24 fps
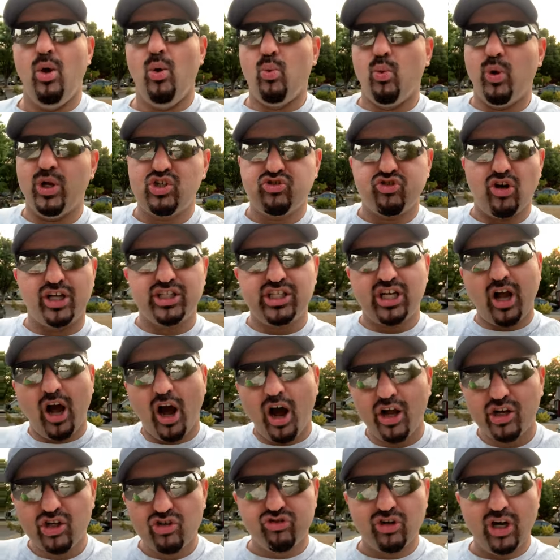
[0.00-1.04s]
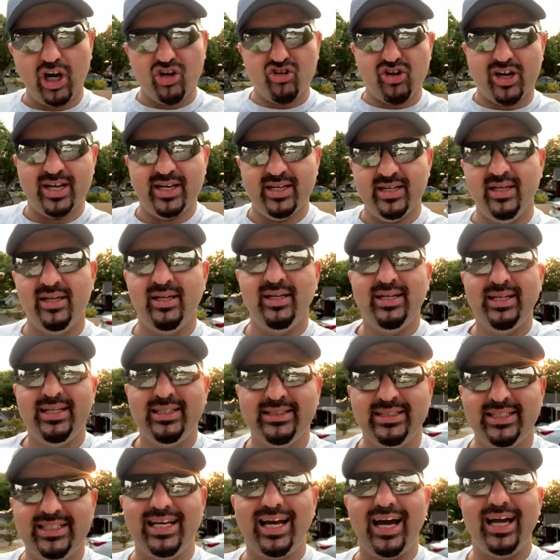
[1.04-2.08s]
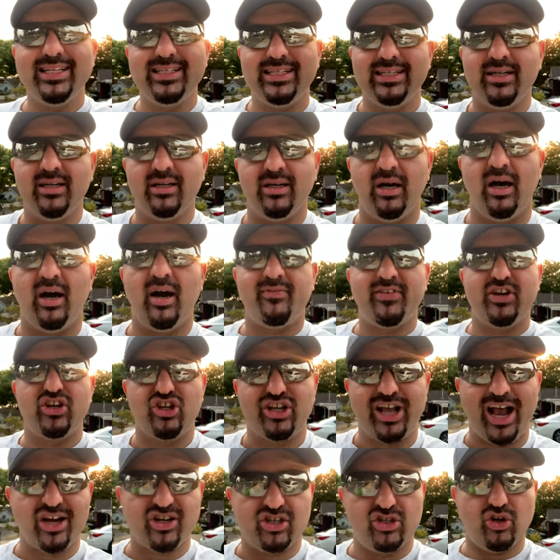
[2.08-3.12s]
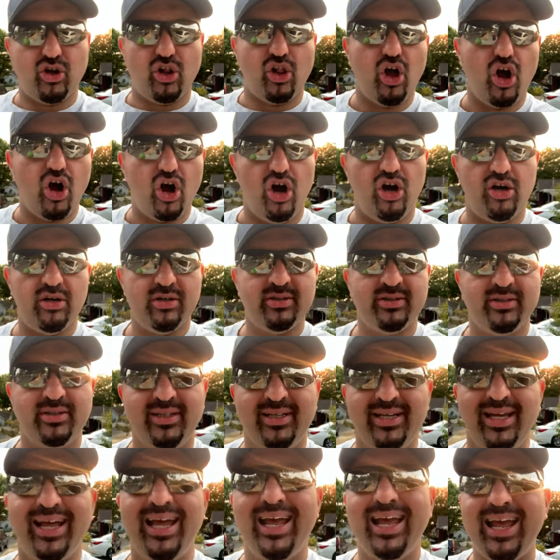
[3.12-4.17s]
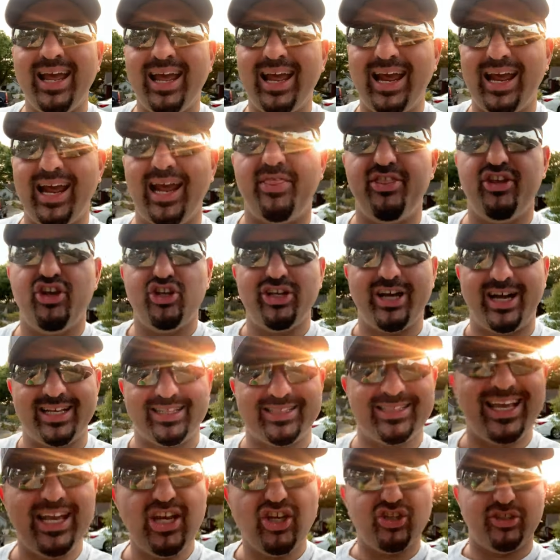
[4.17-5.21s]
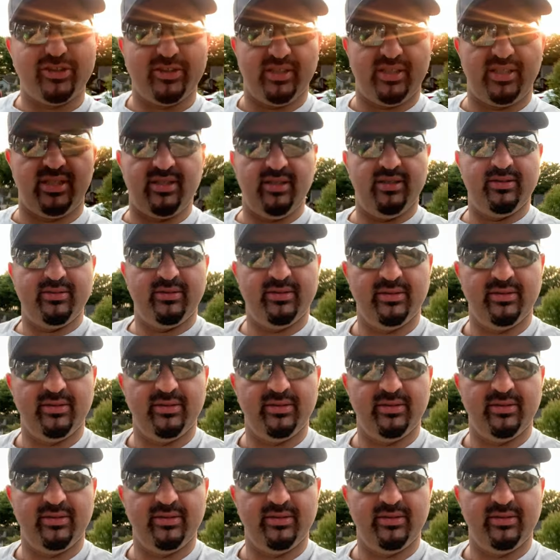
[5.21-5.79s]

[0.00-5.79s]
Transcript: which runs contrary to the idea of international law and the United Nations.